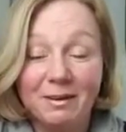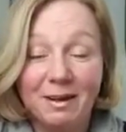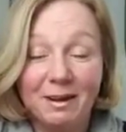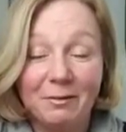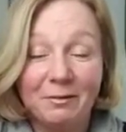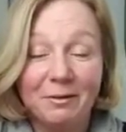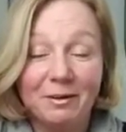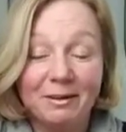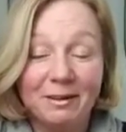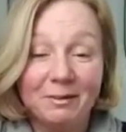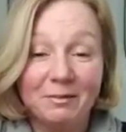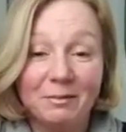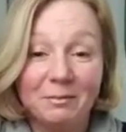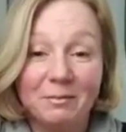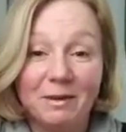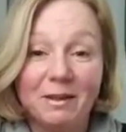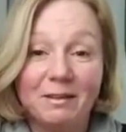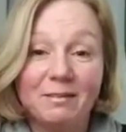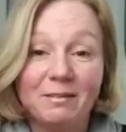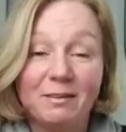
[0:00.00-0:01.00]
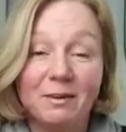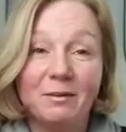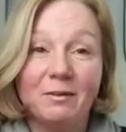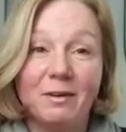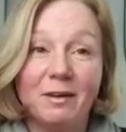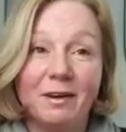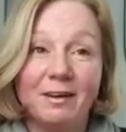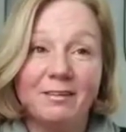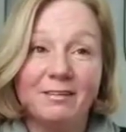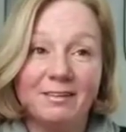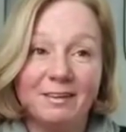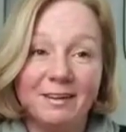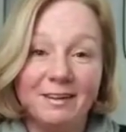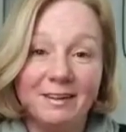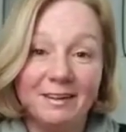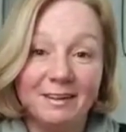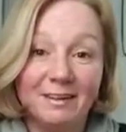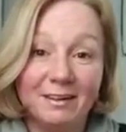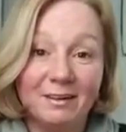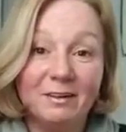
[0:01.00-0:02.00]
I really love them. It's so nice to
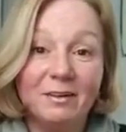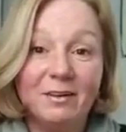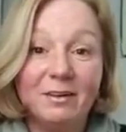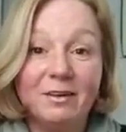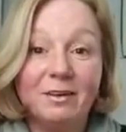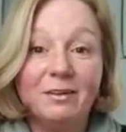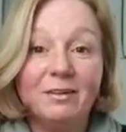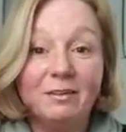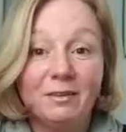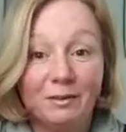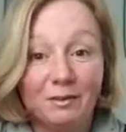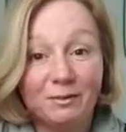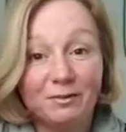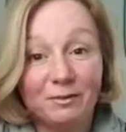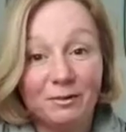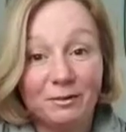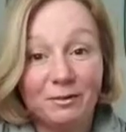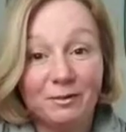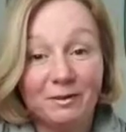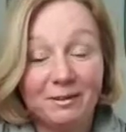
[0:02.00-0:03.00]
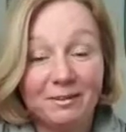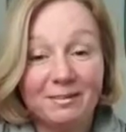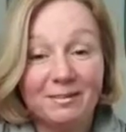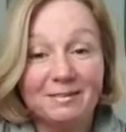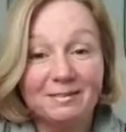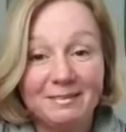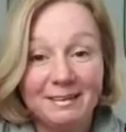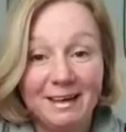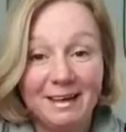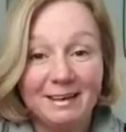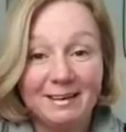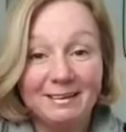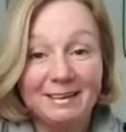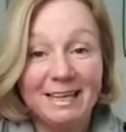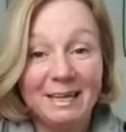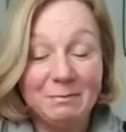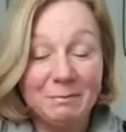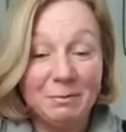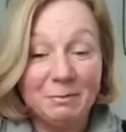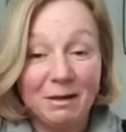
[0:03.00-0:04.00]
hear those stories. Yeah,
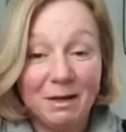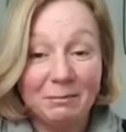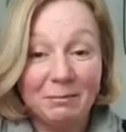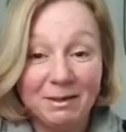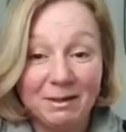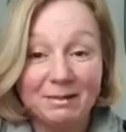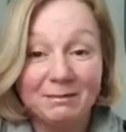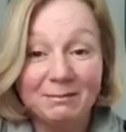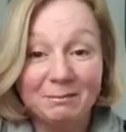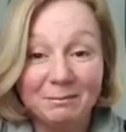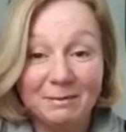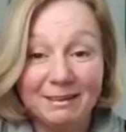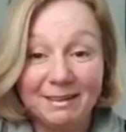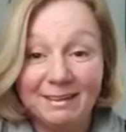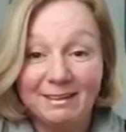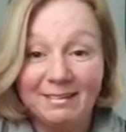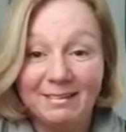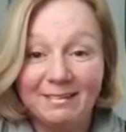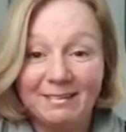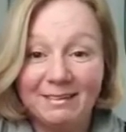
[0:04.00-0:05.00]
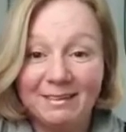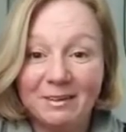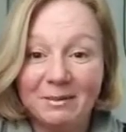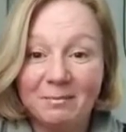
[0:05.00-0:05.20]
keep them coming, please.